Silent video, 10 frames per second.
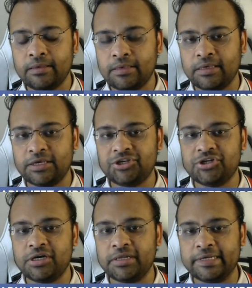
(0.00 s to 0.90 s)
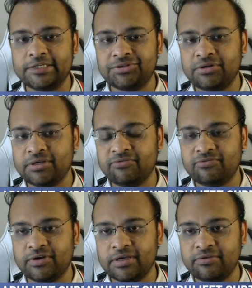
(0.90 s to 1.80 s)
King h8, h3,
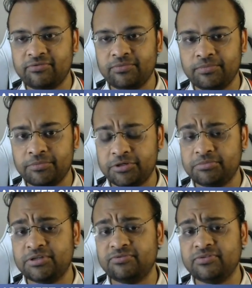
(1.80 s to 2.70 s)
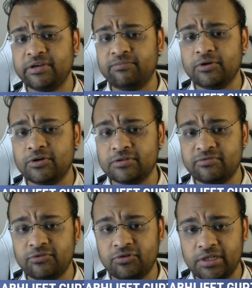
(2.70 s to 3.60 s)
f5, bishop g5. Because
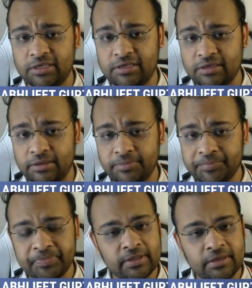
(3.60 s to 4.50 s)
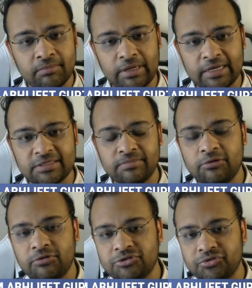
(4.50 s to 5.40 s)
if you take here, black
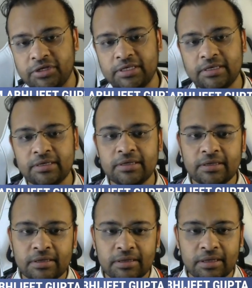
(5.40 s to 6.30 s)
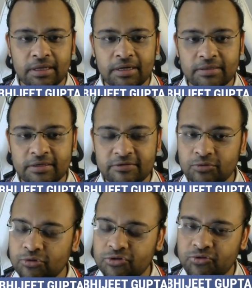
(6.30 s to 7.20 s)
simply wants to take, and there is no
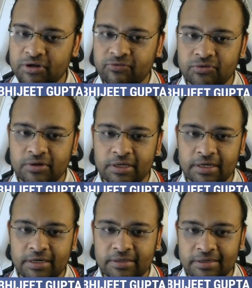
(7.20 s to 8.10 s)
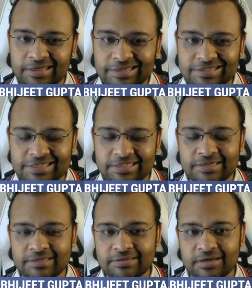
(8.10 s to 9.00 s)
good square for the knight. Then
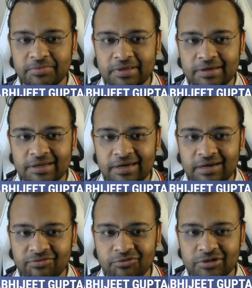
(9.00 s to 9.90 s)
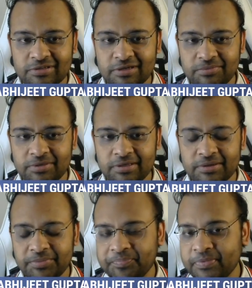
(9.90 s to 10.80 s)
g3 is coming, knight b4 is coming.